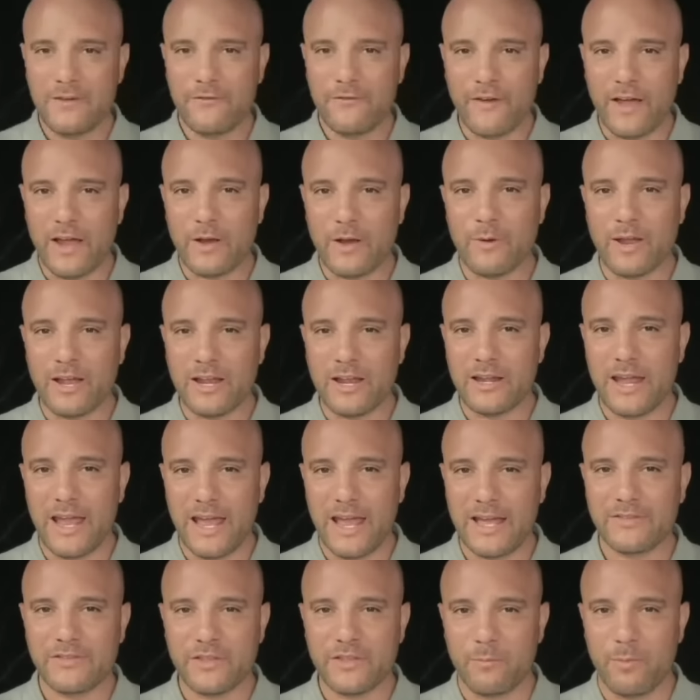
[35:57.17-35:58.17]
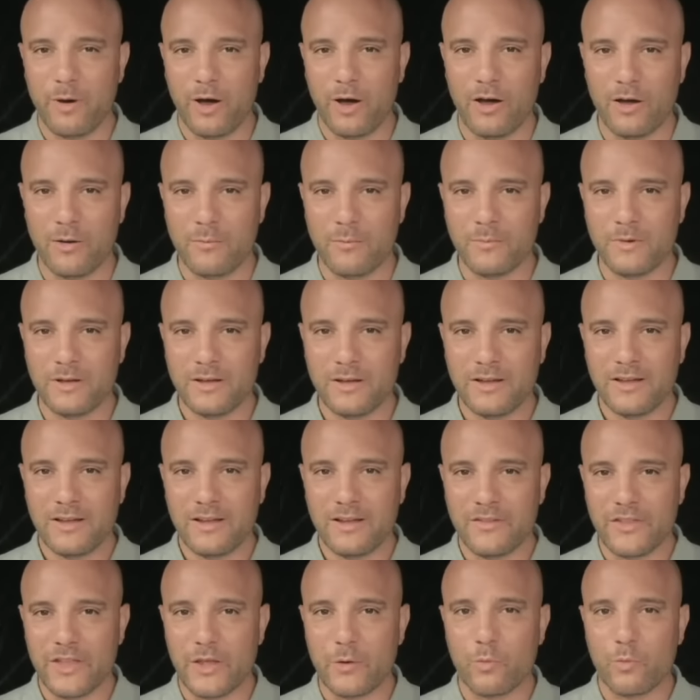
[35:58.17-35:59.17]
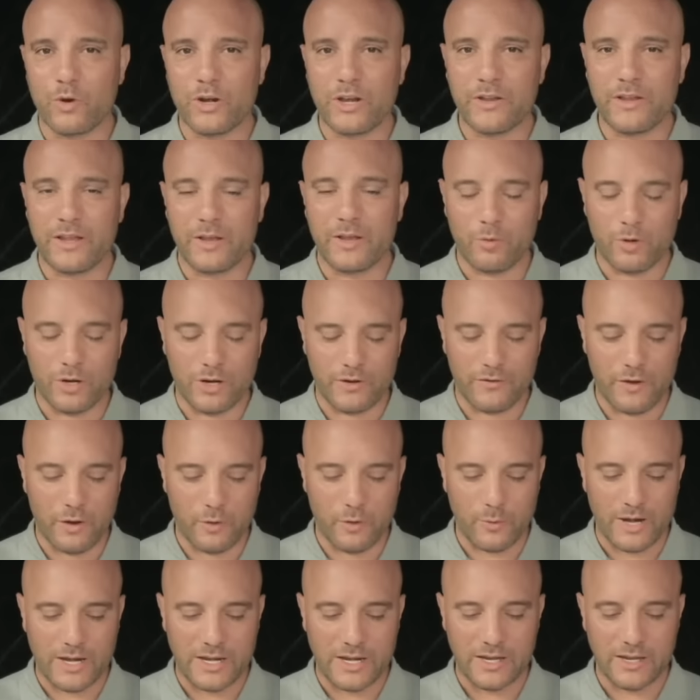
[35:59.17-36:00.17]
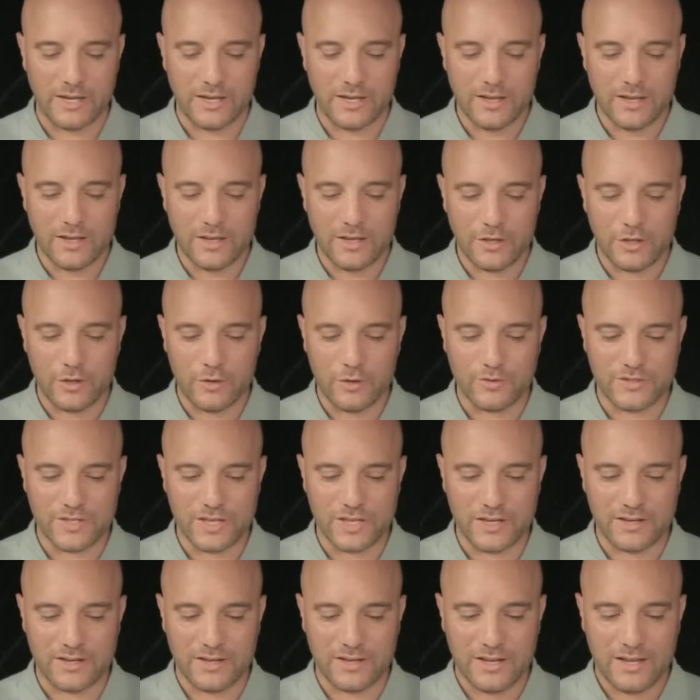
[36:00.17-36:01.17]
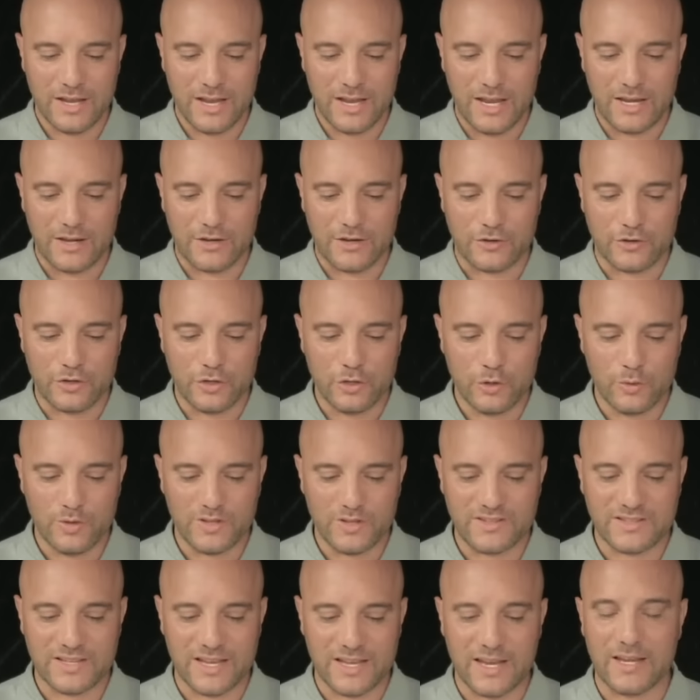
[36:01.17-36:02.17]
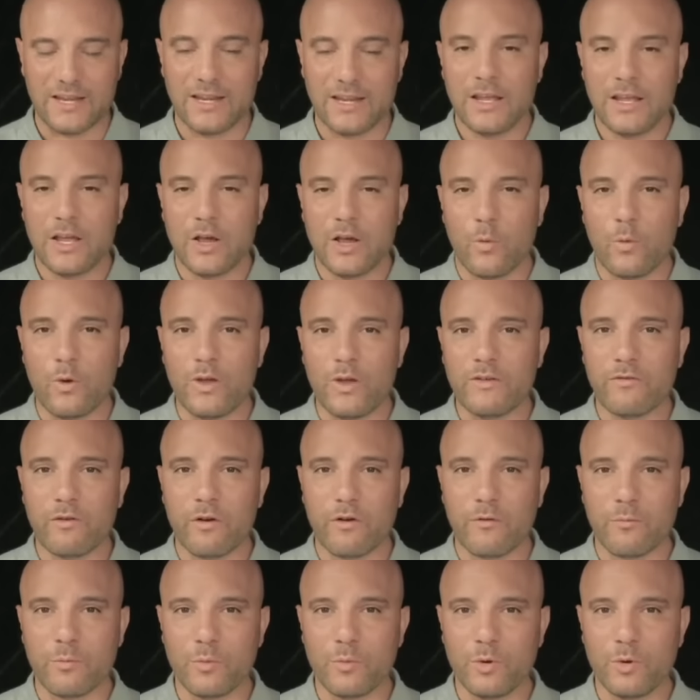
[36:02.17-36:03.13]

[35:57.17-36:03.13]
if Iran had the bomb, then it would have already used it. And two, it's saying we've